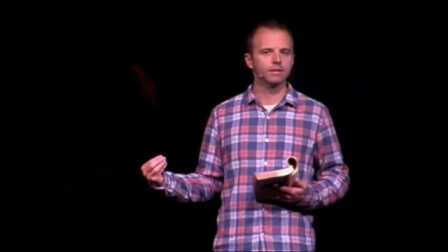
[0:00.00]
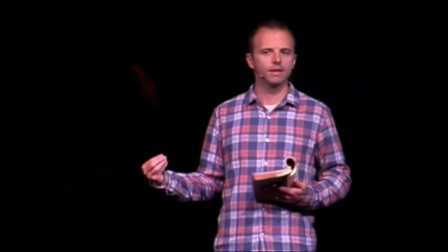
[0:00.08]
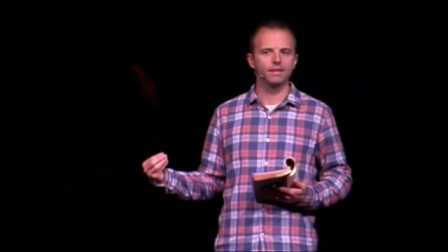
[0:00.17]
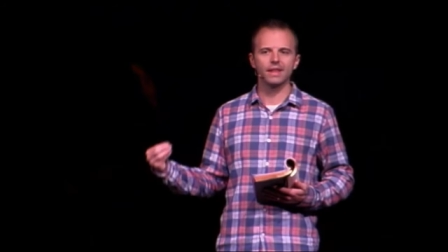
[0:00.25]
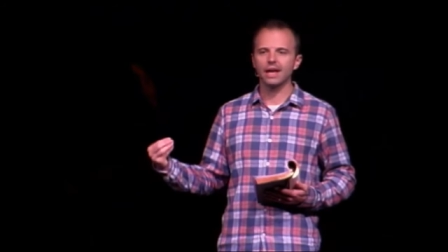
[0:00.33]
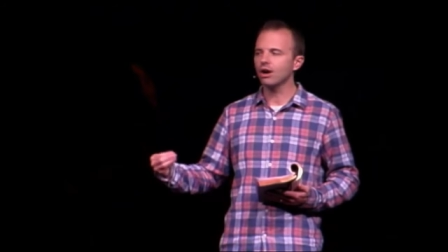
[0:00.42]

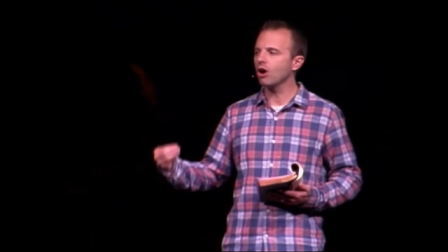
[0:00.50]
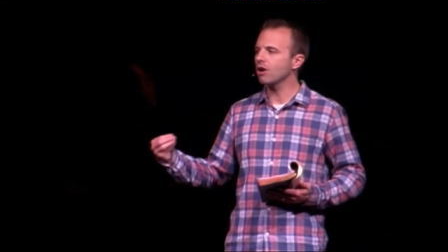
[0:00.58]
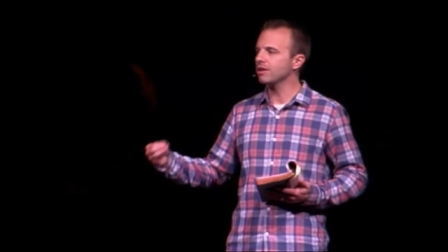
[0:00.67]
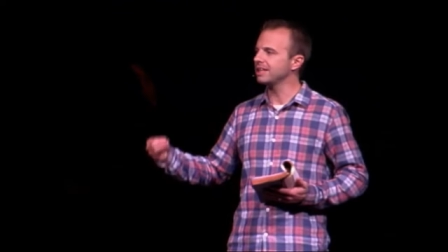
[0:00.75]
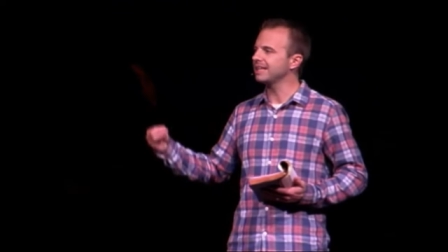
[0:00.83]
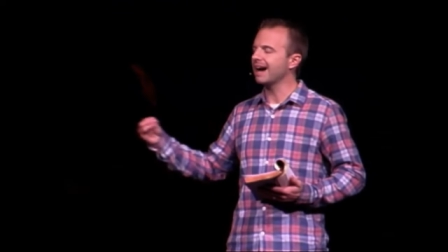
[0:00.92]
They
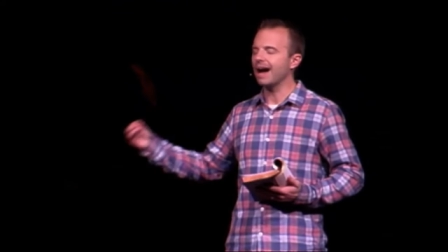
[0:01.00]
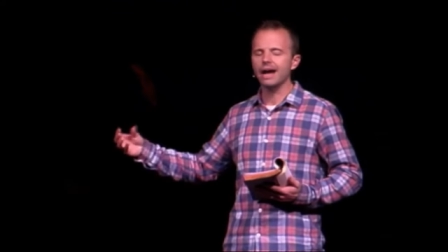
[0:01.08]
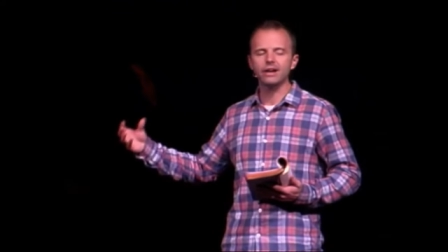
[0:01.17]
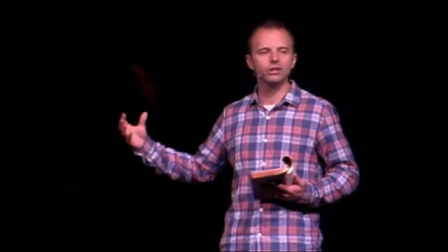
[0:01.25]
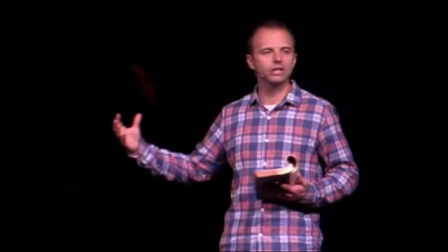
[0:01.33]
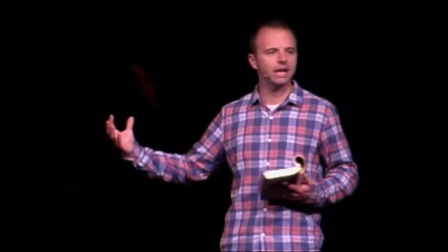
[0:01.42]
are the
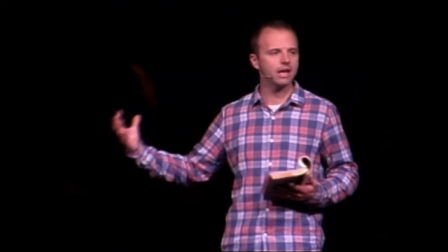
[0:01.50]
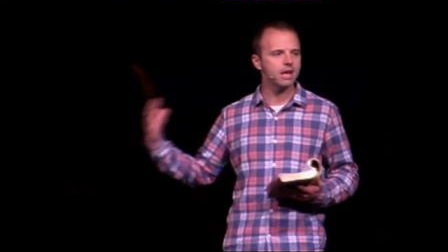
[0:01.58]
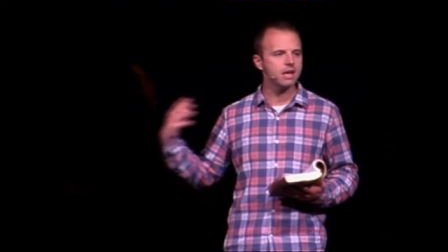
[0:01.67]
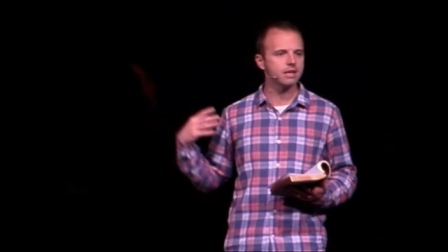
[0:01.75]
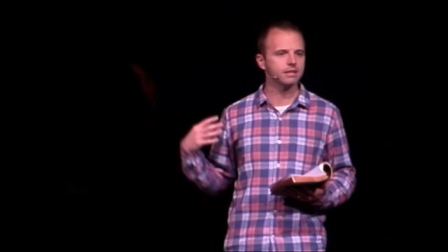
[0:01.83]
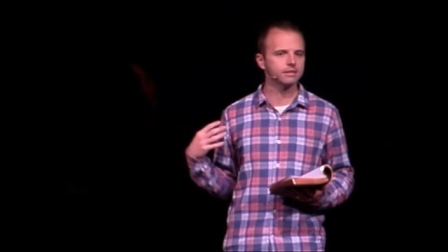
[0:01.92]
hired
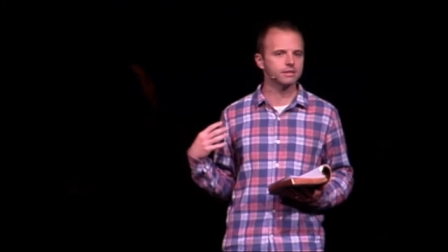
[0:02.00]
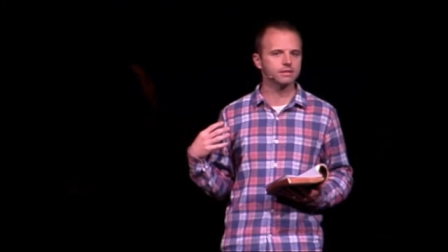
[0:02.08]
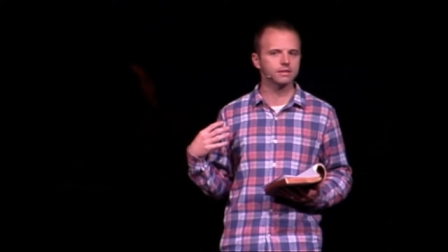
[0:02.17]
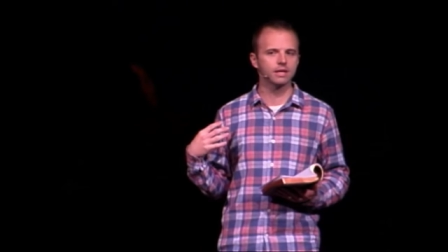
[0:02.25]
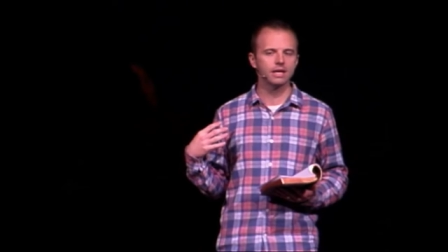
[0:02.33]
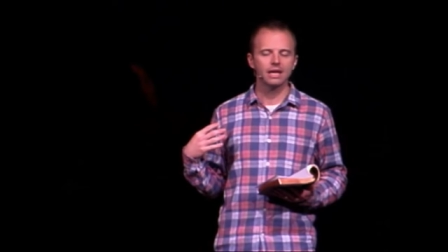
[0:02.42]

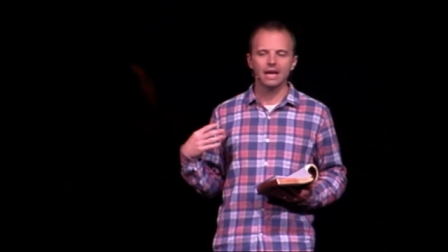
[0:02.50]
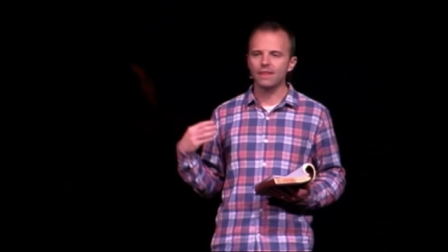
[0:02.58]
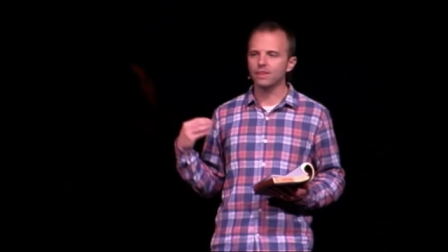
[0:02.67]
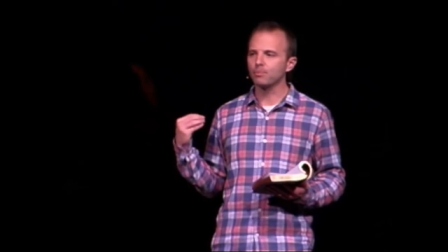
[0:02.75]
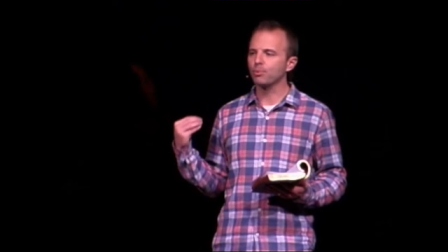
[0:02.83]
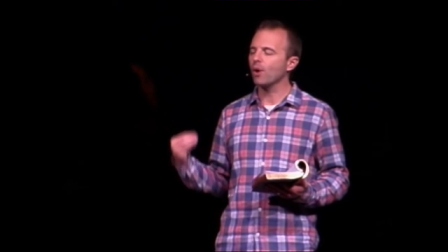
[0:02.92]
hands.
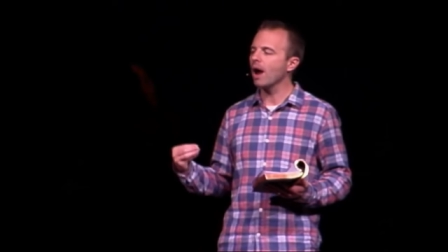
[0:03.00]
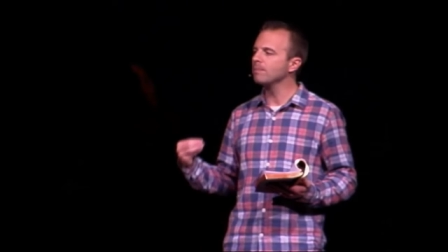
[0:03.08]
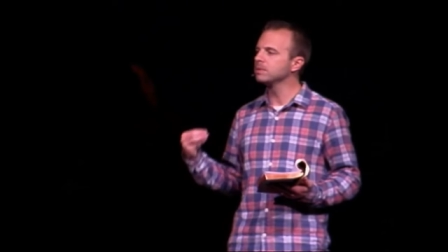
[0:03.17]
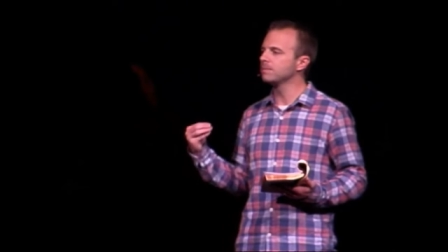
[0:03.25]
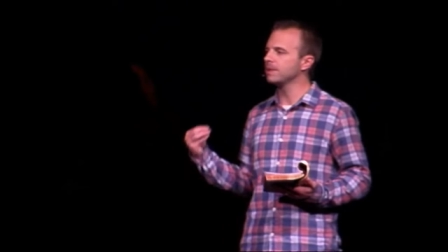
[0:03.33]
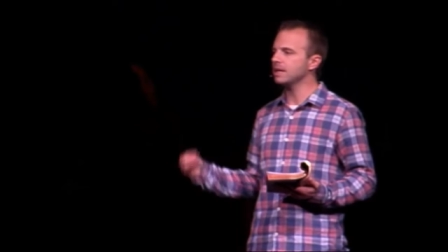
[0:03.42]
And the
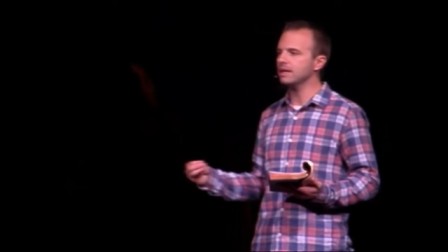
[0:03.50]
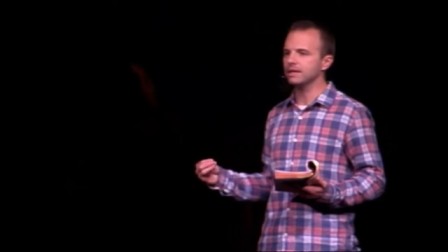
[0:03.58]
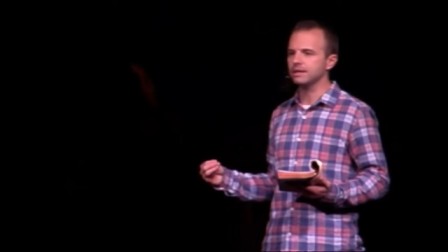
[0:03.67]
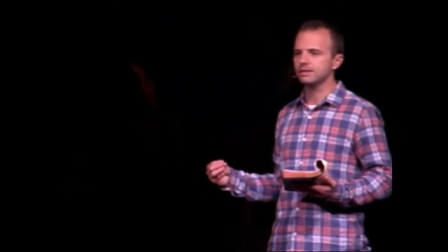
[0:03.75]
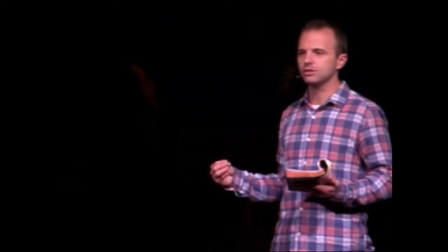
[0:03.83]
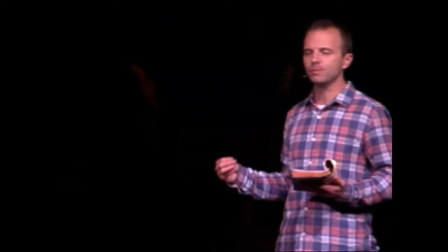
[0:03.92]
problem
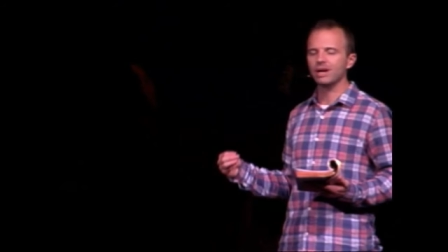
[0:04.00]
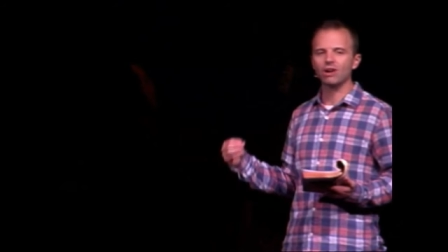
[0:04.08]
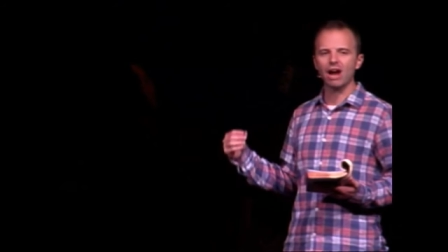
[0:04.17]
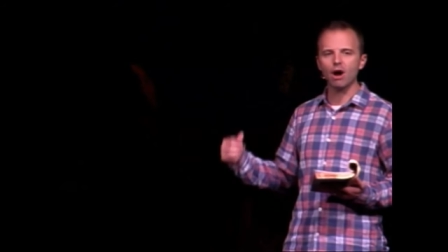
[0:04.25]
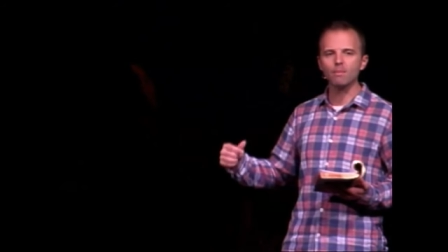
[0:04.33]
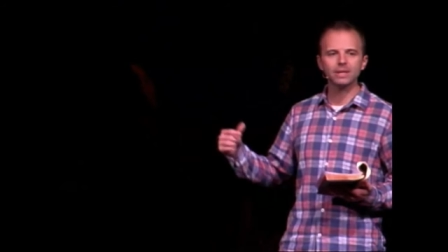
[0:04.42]
is, no matter
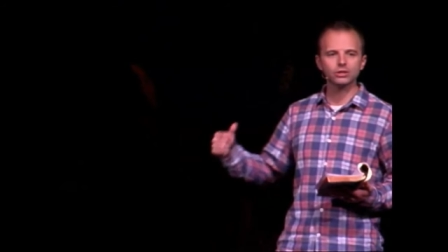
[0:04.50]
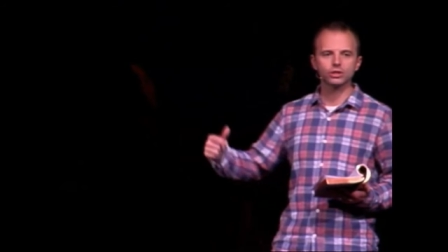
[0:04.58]
how much